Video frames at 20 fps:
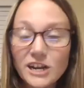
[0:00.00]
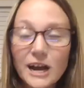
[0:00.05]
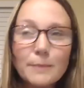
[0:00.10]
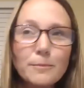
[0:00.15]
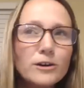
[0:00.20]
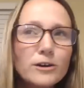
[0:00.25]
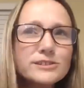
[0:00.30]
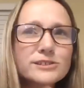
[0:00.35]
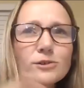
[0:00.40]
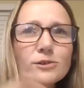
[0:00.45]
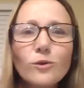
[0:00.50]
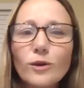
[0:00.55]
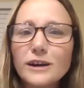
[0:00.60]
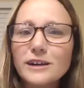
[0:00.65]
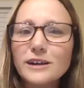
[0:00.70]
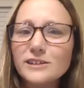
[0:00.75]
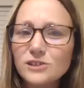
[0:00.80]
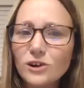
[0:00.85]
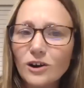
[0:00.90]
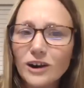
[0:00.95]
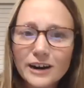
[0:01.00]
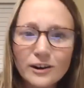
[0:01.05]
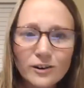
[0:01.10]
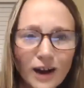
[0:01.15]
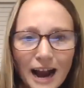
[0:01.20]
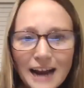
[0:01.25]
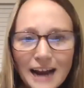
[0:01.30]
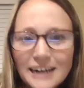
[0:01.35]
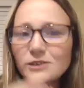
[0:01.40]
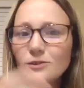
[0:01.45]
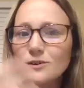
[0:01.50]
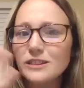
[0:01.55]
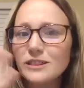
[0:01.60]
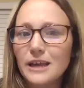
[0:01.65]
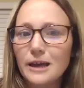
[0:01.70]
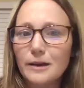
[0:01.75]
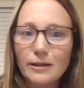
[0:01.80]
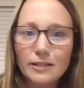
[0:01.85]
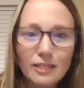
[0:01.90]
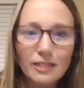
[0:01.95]
I'm also going to start interacting with
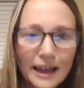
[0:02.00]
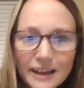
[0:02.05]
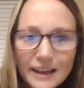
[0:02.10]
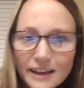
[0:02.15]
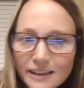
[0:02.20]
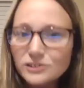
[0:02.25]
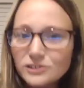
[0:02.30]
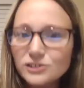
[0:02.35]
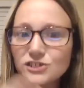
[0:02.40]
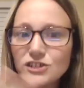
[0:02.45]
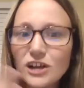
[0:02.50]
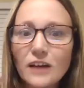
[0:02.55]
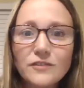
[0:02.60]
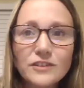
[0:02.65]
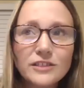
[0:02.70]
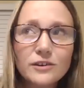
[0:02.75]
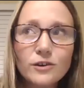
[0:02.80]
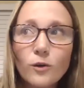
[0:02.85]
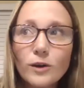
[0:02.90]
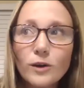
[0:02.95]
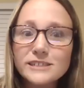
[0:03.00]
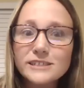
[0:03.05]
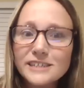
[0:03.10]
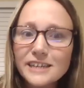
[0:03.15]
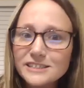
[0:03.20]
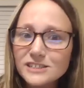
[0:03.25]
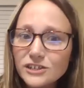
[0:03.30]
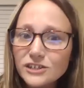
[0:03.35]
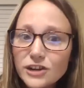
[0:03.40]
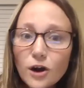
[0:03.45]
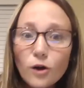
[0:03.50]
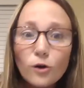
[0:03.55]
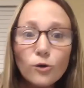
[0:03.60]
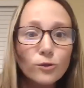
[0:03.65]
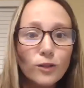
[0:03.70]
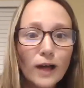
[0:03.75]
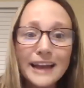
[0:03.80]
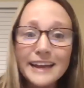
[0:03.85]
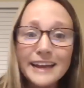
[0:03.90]
them and liking their stuff, and they're going to get to know, like,